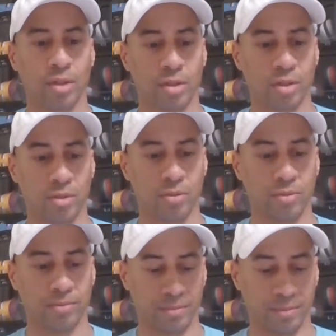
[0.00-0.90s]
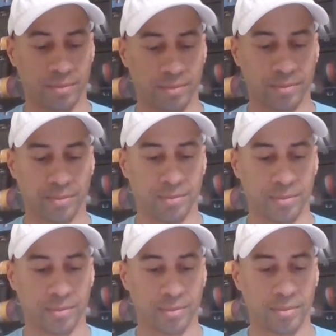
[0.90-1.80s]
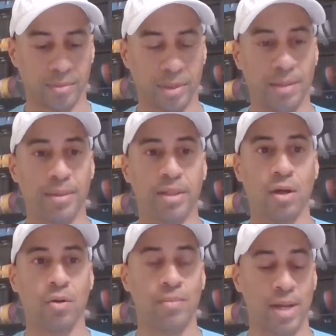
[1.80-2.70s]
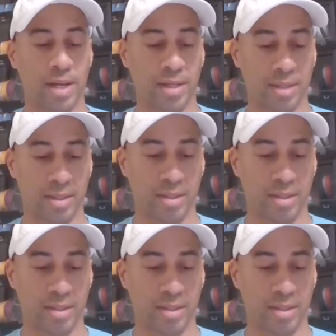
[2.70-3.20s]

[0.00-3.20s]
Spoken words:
So, let me know, man.